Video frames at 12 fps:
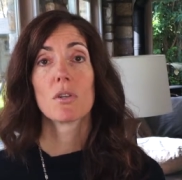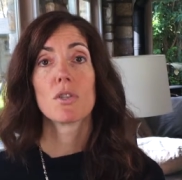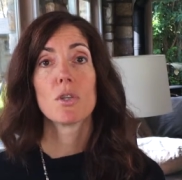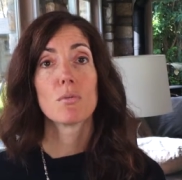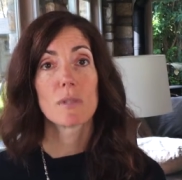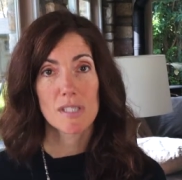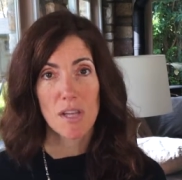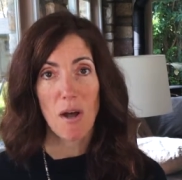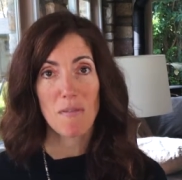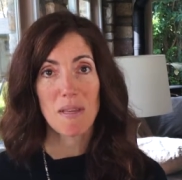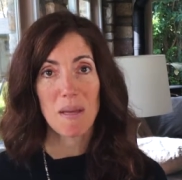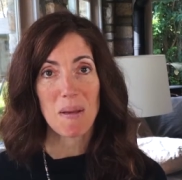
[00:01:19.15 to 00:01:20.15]
to
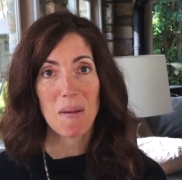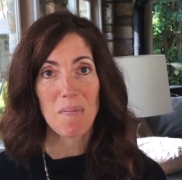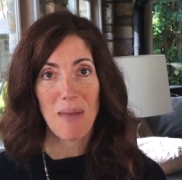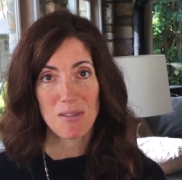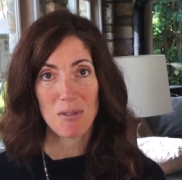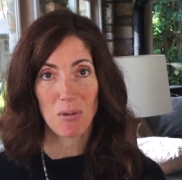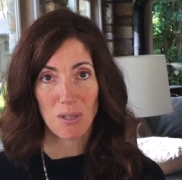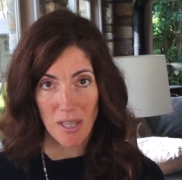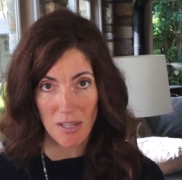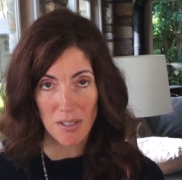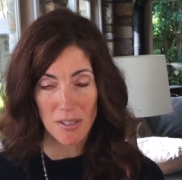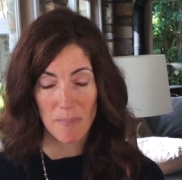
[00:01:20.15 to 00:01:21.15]
resolving mental
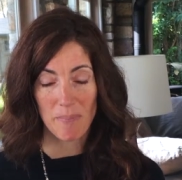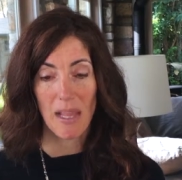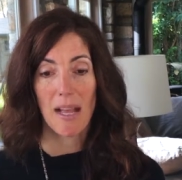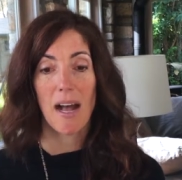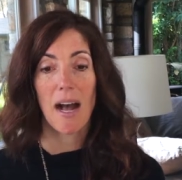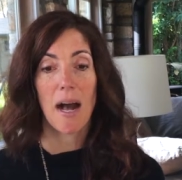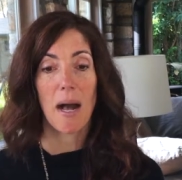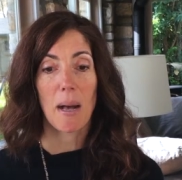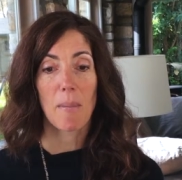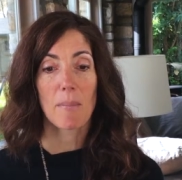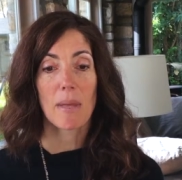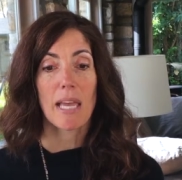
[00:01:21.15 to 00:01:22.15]
clutter,
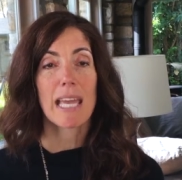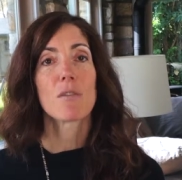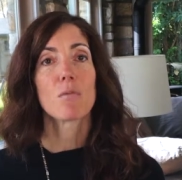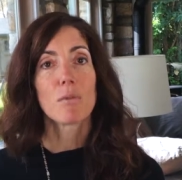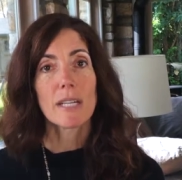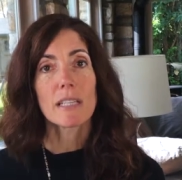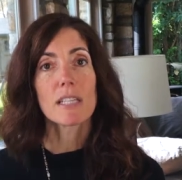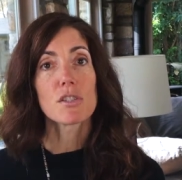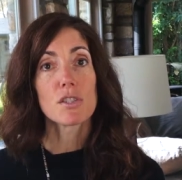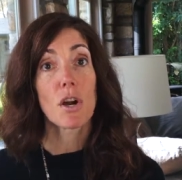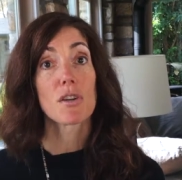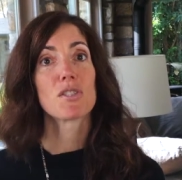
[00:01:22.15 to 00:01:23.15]
it really
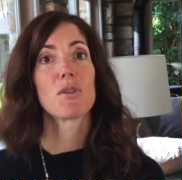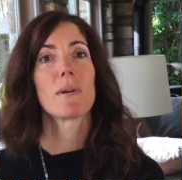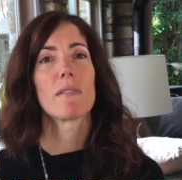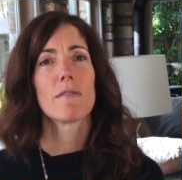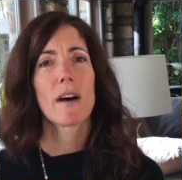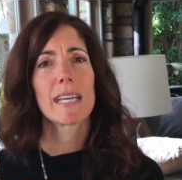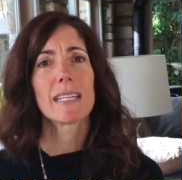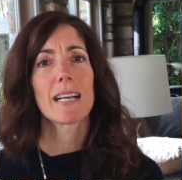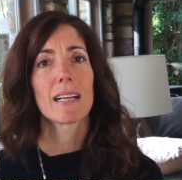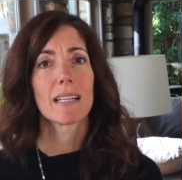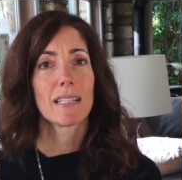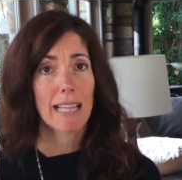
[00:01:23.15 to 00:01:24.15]
starts to invite
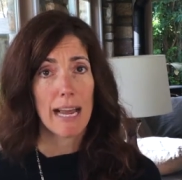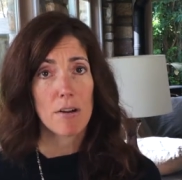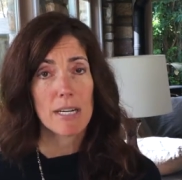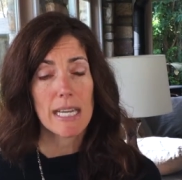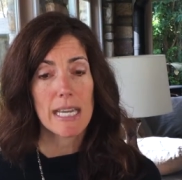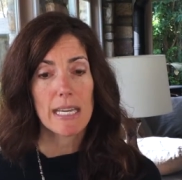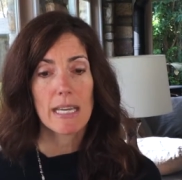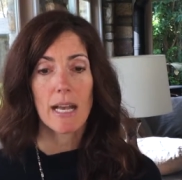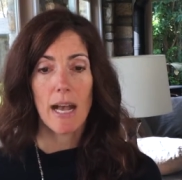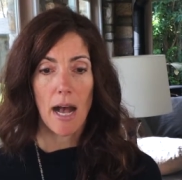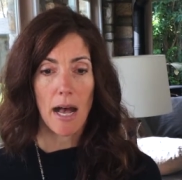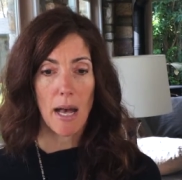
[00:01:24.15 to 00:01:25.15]
clarity.
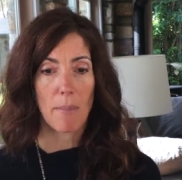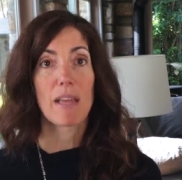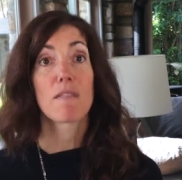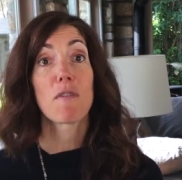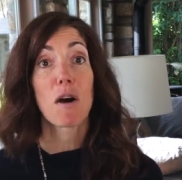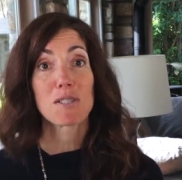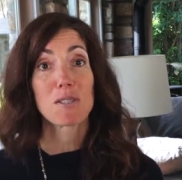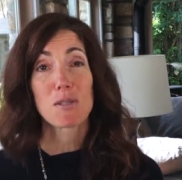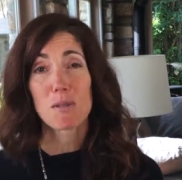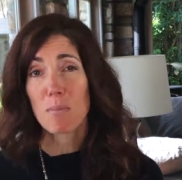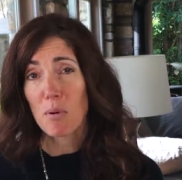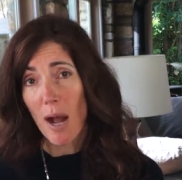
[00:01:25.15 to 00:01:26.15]
It
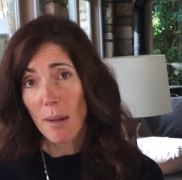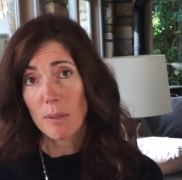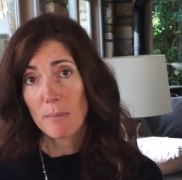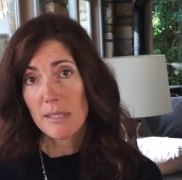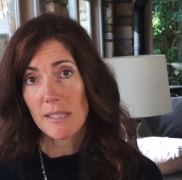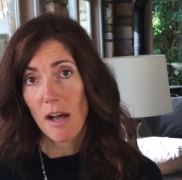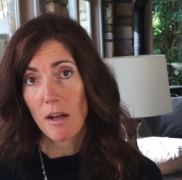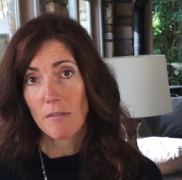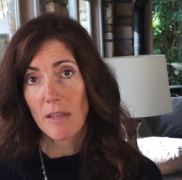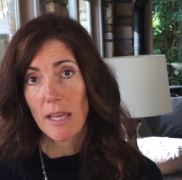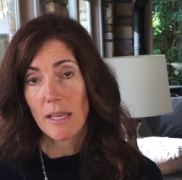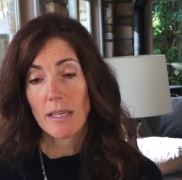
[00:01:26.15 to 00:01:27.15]
fosters problem
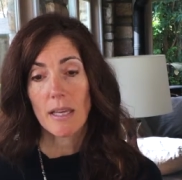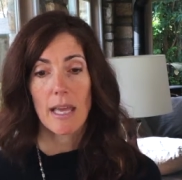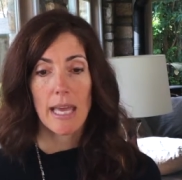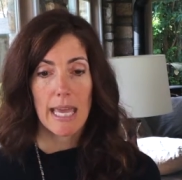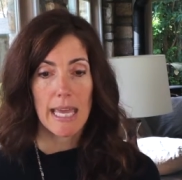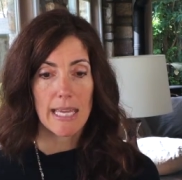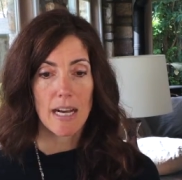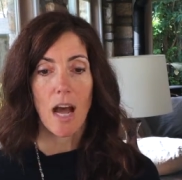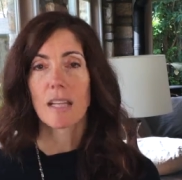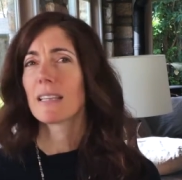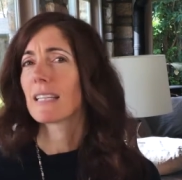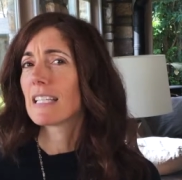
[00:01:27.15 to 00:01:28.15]
solving, it
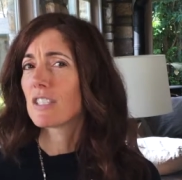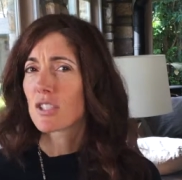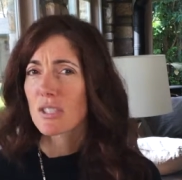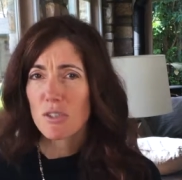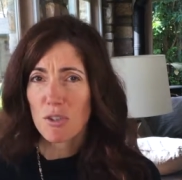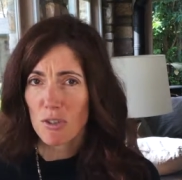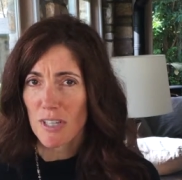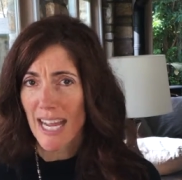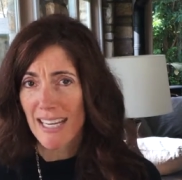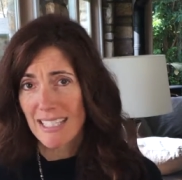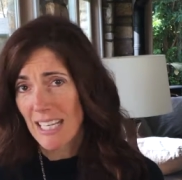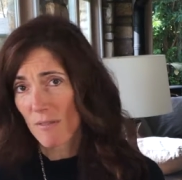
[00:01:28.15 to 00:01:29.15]
unleashes
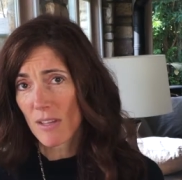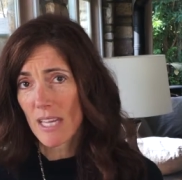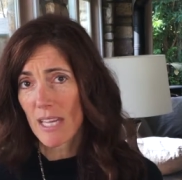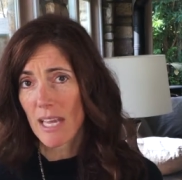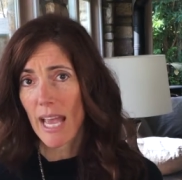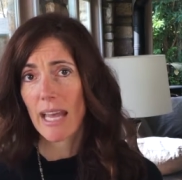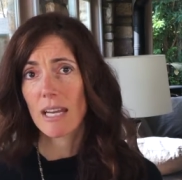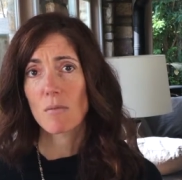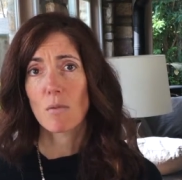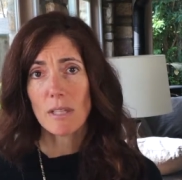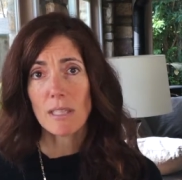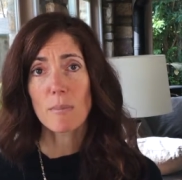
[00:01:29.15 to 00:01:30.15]
creativity, and it
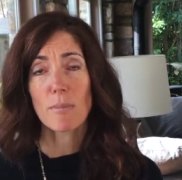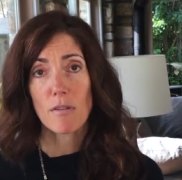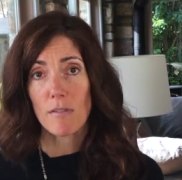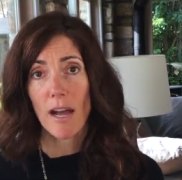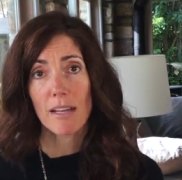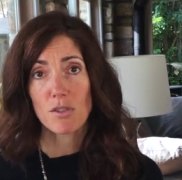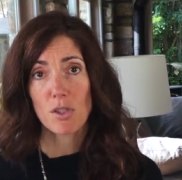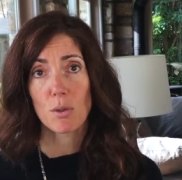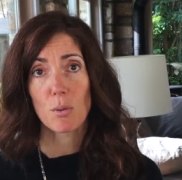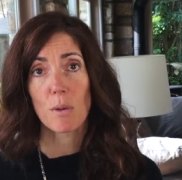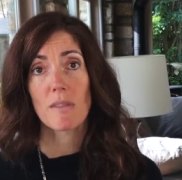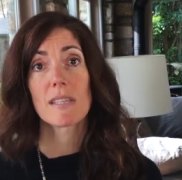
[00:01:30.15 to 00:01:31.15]
really provides
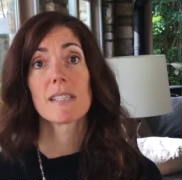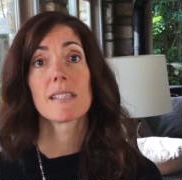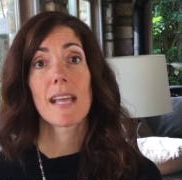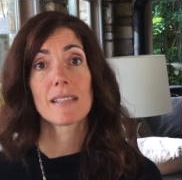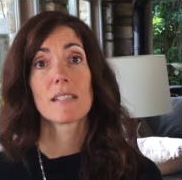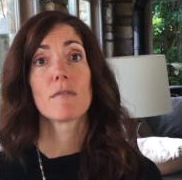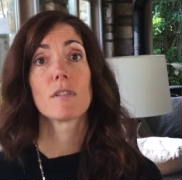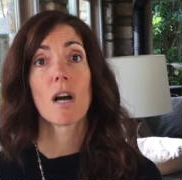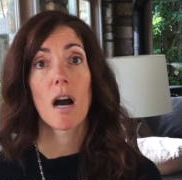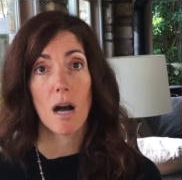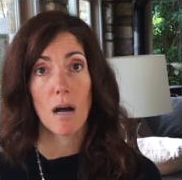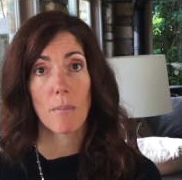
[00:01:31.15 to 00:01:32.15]
you with a sense of
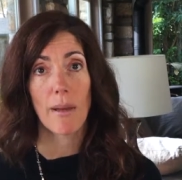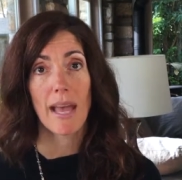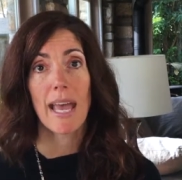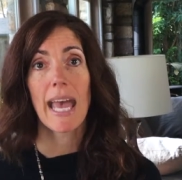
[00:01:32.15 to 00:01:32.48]
calm.